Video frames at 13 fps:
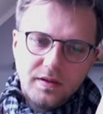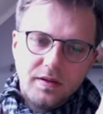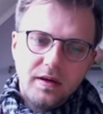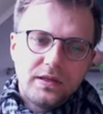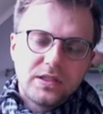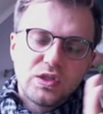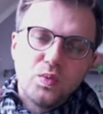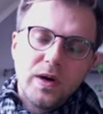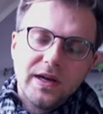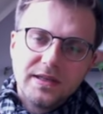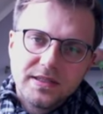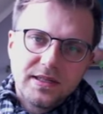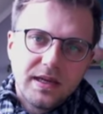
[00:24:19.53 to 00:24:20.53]

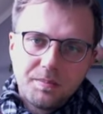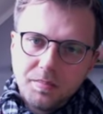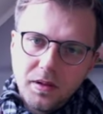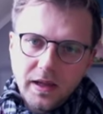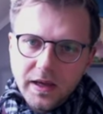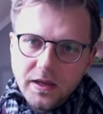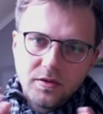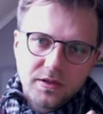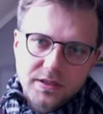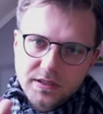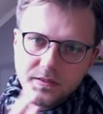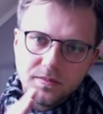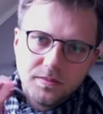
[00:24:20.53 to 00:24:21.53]
XYZ plane or
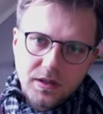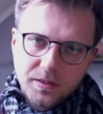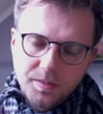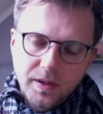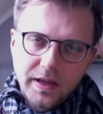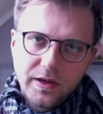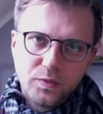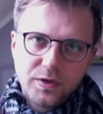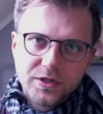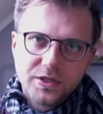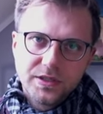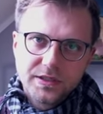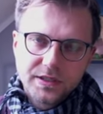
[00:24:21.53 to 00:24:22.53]
some uh, plane which
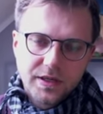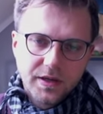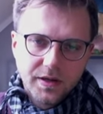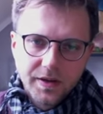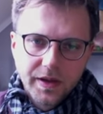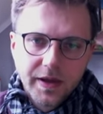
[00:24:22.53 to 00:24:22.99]
is uh,